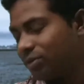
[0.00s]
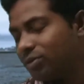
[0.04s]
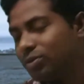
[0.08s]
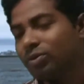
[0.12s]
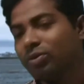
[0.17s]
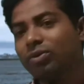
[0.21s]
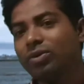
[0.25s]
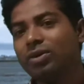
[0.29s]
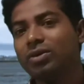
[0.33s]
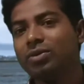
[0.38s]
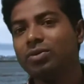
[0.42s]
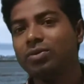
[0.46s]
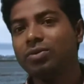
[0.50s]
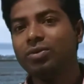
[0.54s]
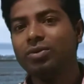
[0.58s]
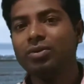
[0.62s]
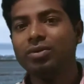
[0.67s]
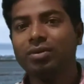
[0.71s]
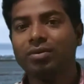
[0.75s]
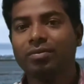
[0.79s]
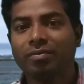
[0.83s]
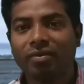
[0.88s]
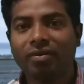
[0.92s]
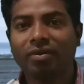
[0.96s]
So
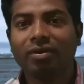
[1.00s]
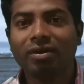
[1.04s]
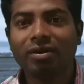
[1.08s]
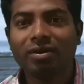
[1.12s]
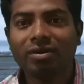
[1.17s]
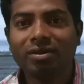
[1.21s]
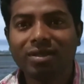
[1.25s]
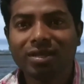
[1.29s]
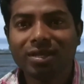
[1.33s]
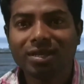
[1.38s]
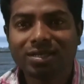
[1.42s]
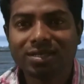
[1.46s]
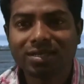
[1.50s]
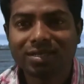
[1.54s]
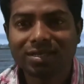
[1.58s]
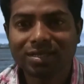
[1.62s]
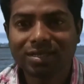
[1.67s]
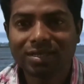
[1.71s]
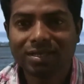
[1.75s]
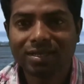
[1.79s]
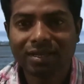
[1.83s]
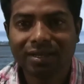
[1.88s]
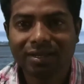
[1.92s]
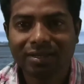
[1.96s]
you follow
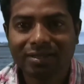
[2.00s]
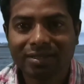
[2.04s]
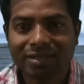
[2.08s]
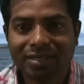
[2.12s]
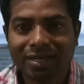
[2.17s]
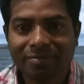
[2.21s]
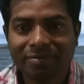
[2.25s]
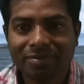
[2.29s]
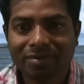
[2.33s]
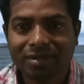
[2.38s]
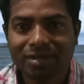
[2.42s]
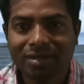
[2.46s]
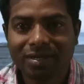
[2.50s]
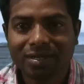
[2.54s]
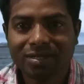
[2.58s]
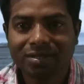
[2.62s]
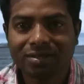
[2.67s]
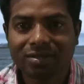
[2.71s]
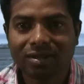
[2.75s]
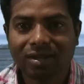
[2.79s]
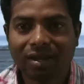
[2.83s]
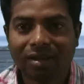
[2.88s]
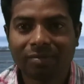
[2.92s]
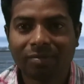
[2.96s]
these
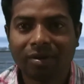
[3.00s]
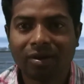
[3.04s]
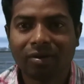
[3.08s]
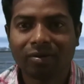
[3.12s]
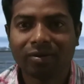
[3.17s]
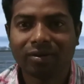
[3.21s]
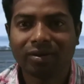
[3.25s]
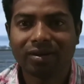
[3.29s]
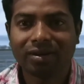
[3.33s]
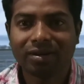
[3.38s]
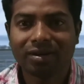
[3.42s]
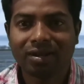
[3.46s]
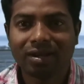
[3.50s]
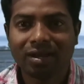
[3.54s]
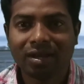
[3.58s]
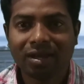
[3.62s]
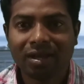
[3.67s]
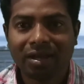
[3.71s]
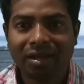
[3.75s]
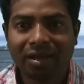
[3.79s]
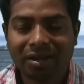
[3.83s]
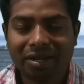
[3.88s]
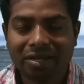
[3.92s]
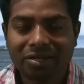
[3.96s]
chapters about
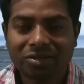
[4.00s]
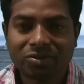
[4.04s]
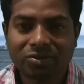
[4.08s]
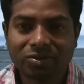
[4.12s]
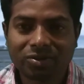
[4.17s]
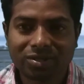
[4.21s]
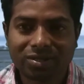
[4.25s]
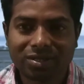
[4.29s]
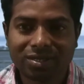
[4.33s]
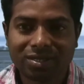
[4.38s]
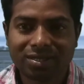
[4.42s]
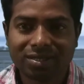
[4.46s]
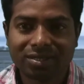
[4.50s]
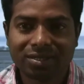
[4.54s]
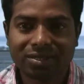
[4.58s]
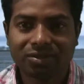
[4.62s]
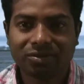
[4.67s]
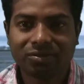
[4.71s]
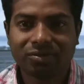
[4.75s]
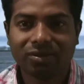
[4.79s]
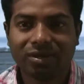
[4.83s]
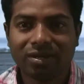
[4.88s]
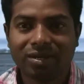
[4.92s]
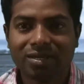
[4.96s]
resources,
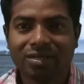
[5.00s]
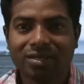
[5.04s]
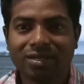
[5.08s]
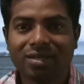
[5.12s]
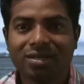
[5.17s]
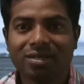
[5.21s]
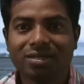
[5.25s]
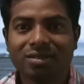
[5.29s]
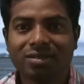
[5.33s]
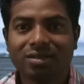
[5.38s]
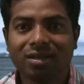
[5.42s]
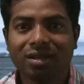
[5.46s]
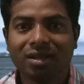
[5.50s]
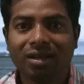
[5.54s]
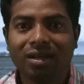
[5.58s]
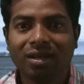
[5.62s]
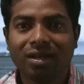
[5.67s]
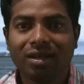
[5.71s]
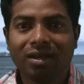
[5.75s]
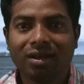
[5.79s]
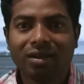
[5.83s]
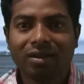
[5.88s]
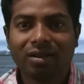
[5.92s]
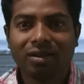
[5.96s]
student. It is
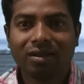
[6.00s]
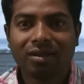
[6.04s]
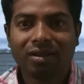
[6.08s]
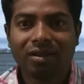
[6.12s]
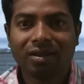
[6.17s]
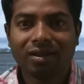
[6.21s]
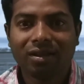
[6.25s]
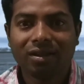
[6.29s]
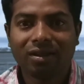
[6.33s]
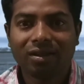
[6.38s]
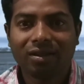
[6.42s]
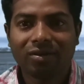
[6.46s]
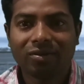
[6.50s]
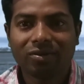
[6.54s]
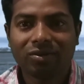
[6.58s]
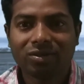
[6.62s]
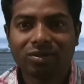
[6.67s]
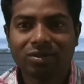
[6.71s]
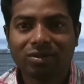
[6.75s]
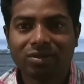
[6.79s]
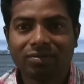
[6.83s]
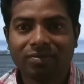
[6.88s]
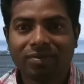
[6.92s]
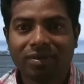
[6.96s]

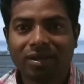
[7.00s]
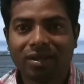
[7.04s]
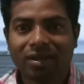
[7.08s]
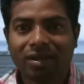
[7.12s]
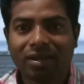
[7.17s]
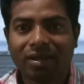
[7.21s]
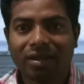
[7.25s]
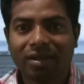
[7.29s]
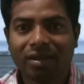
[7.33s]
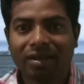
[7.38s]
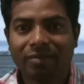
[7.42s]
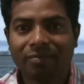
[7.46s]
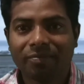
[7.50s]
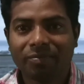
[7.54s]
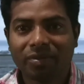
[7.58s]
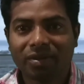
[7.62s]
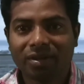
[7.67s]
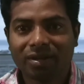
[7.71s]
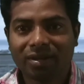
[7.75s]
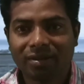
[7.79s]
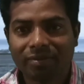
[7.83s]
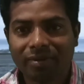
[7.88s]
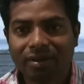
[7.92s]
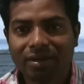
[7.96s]
not very
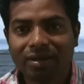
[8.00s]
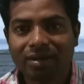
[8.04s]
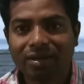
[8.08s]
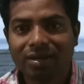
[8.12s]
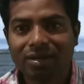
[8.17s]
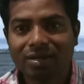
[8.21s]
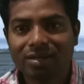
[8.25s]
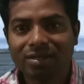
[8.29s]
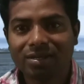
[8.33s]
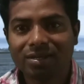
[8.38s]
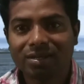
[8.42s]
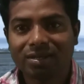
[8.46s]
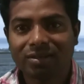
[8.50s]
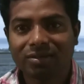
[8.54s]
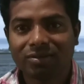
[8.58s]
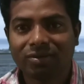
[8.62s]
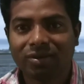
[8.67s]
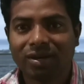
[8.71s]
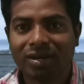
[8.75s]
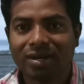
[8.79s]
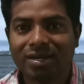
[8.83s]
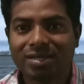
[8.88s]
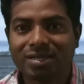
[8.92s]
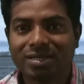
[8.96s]
difficult
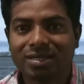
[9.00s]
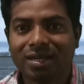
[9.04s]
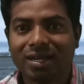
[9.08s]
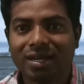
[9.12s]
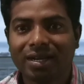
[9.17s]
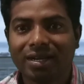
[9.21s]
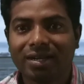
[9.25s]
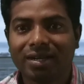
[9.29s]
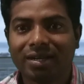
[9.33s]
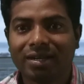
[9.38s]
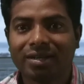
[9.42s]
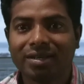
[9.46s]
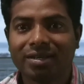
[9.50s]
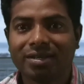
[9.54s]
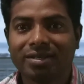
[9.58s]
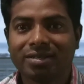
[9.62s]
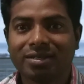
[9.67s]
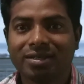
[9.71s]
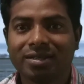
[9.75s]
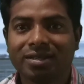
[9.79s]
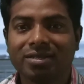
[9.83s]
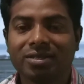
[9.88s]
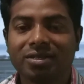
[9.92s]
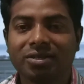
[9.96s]
to understand, it
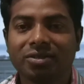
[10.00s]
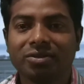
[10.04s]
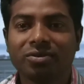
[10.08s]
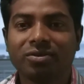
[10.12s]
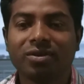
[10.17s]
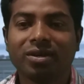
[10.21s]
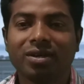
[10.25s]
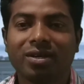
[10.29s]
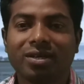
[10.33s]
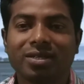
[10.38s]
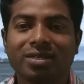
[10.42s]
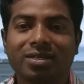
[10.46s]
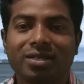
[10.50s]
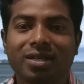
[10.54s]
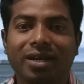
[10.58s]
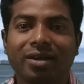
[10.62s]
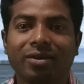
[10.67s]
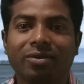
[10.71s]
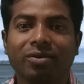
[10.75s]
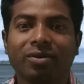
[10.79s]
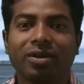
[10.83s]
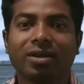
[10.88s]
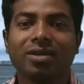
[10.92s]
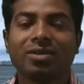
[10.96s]
is easy to
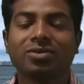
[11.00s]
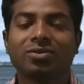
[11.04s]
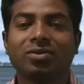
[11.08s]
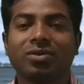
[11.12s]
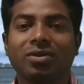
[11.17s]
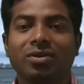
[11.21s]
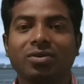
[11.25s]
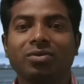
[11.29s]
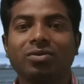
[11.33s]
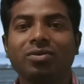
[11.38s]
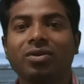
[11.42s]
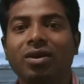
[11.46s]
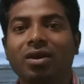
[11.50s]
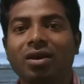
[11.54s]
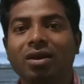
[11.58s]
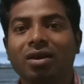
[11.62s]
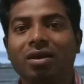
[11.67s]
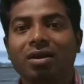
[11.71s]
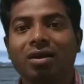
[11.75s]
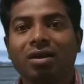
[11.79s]
understand, okay. So you